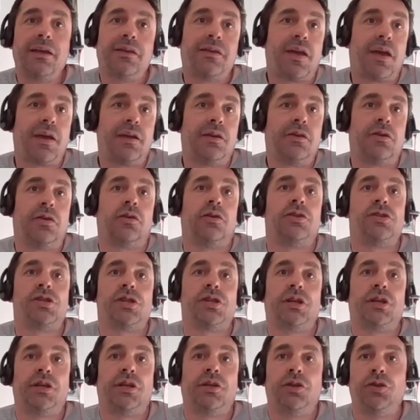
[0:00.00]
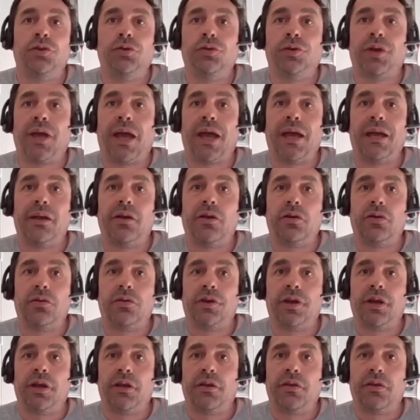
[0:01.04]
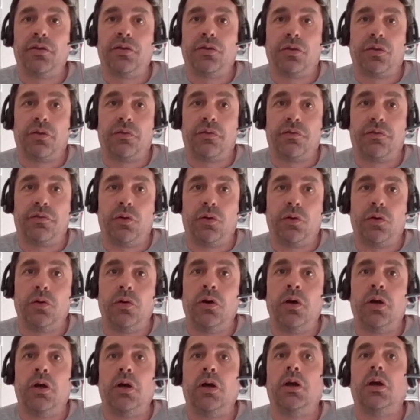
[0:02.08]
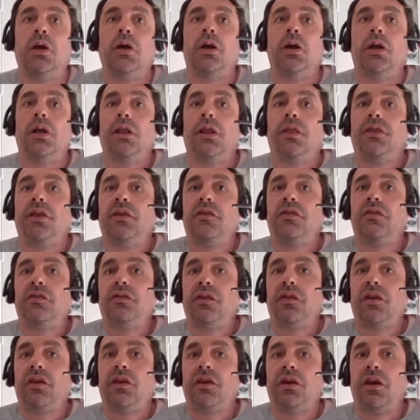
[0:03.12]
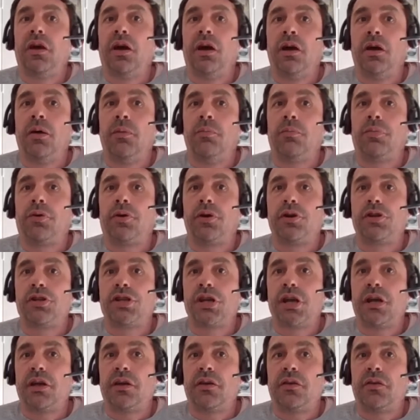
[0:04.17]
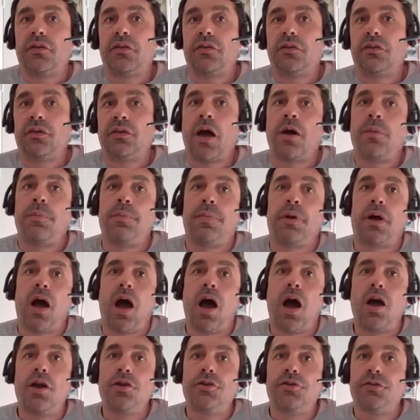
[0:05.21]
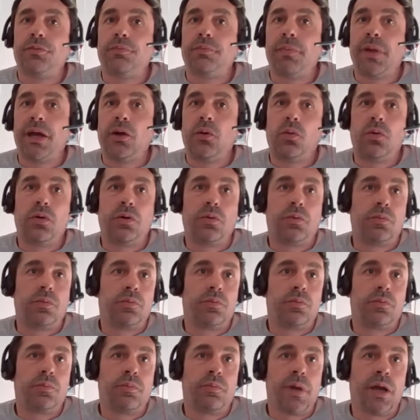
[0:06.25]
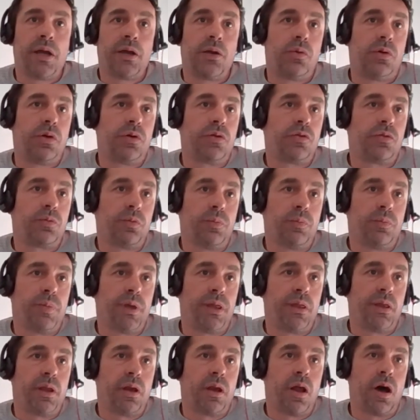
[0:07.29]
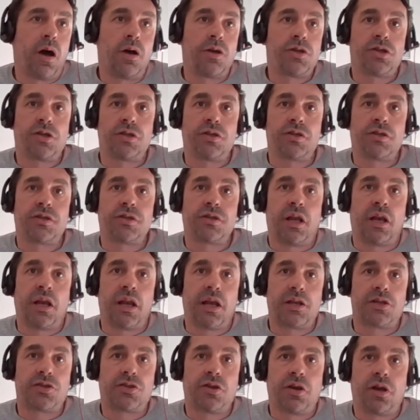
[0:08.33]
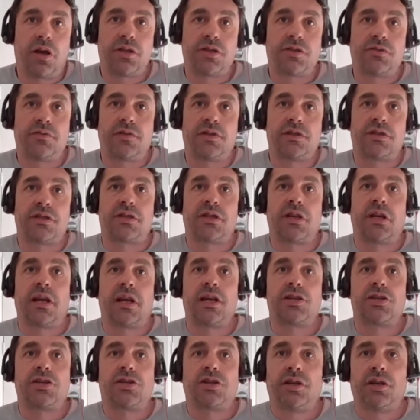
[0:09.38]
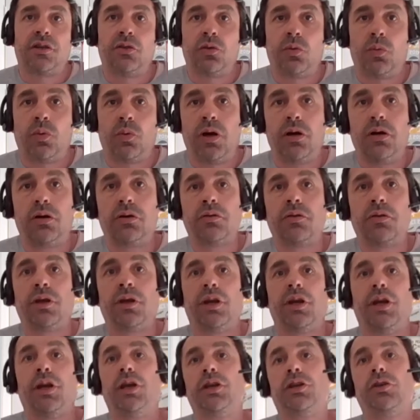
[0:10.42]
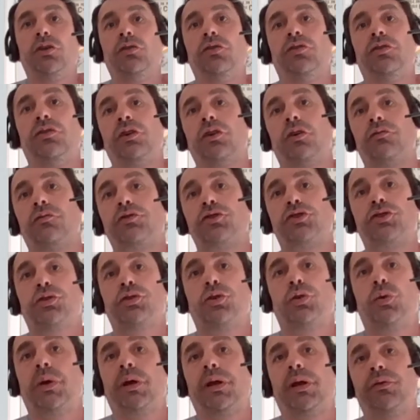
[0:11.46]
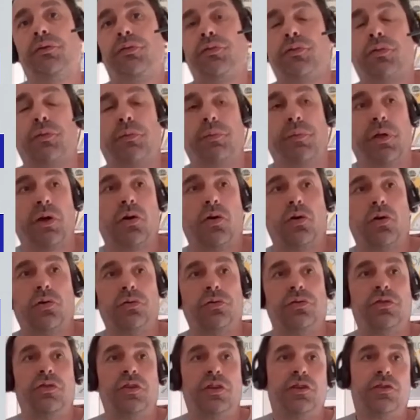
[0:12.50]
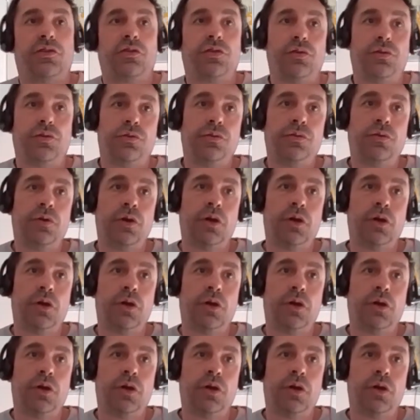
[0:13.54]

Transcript: technology and UK content to the fore. This project up at 100 megawatts would be the largest electrolyzer installation in the world, using offshore wind from the Hornsea 2